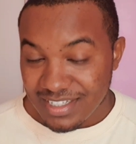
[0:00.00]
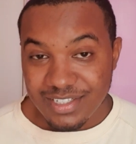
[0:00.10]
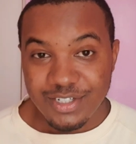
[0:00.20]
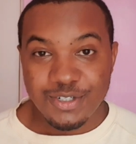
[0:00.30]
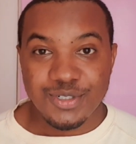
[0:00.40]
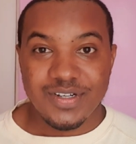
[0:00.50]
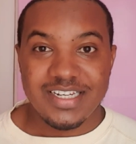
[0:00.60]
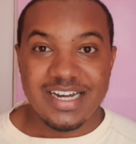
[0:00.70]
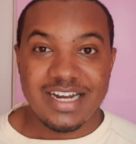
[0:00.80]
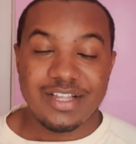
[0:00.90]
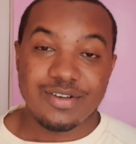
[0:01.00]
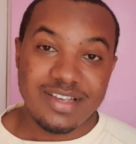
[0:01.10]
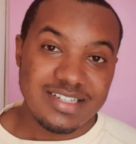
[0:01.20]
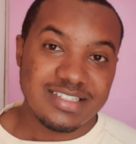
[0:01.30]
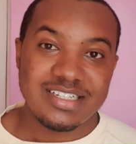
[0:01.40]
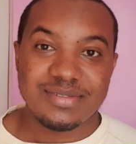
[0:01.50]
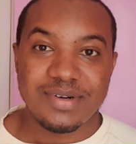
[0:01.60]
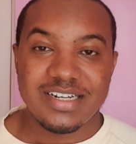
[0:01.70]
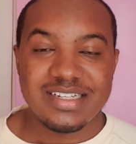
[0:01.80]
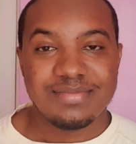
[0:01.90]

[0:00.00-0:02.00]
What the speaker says: So idanganya. Yes, there is money,